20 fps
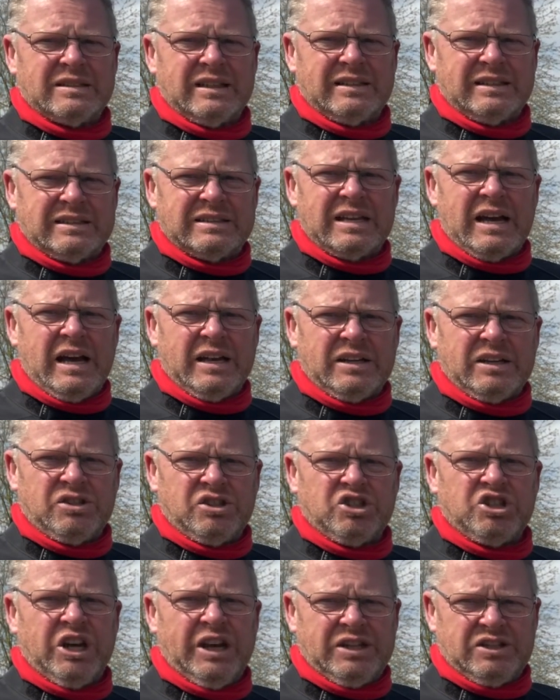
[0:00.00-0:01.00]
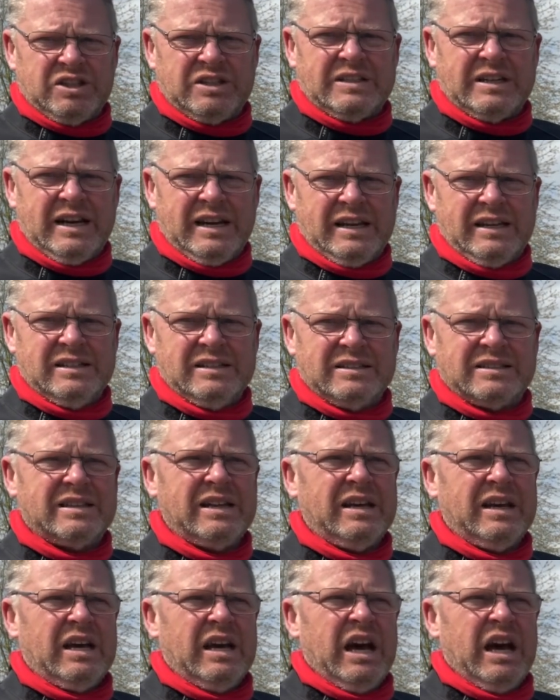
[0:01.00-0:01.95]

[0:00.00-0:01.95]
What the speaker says: I decided to change the tyres